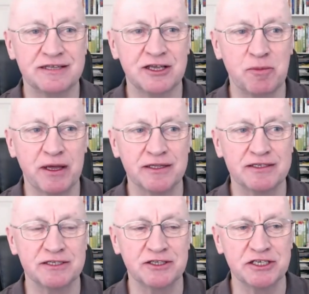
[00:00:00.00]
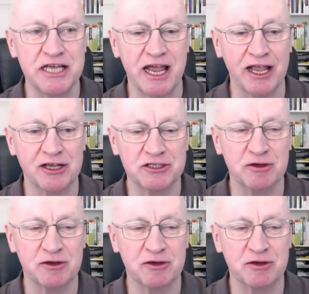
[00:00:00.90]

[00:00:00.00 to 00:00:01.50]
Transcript: thing about these Hangouts.